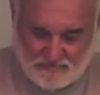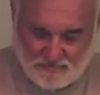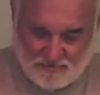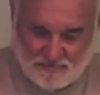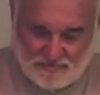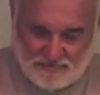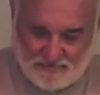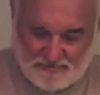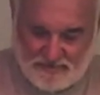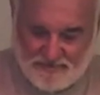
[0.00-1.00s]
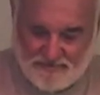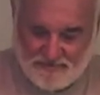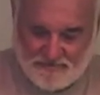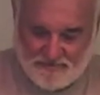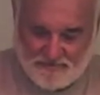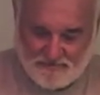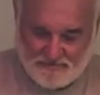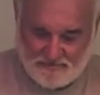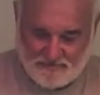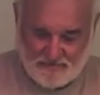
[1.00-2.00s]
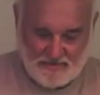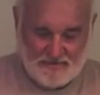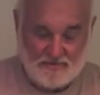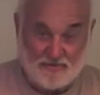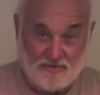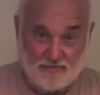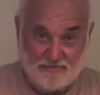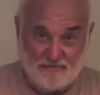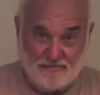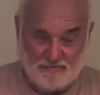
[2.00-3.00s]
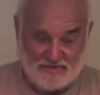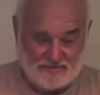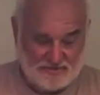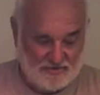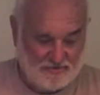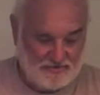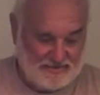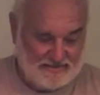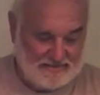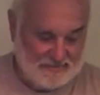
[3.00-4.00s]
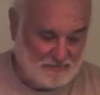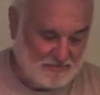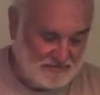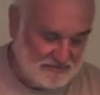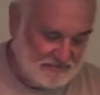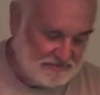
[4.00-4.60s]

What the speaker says: More glue on the edges. The groove must go inwards,